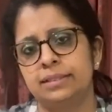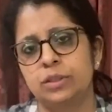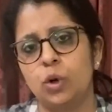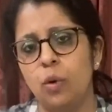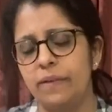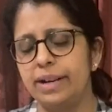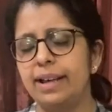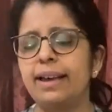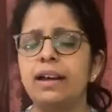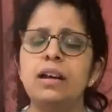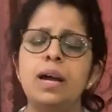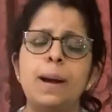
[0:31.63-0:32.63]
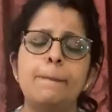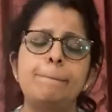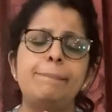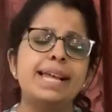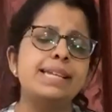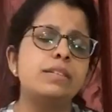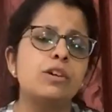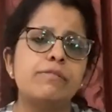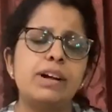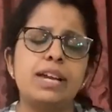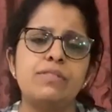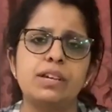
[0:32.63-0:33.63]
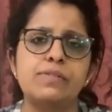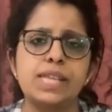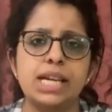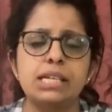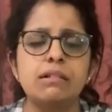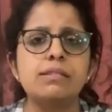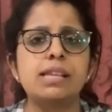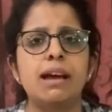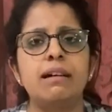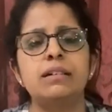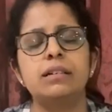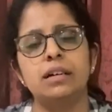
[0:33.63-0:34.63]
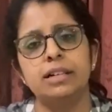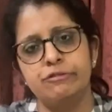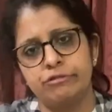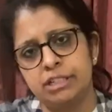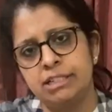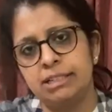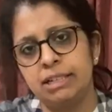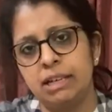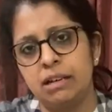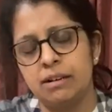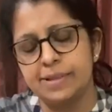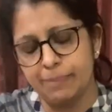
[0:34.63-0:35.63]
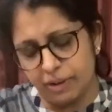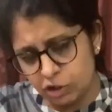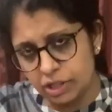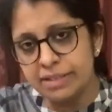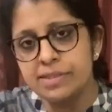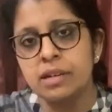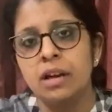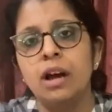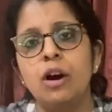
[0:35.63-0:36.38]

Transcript: COVID, plenty of IVF centers and infertility specialists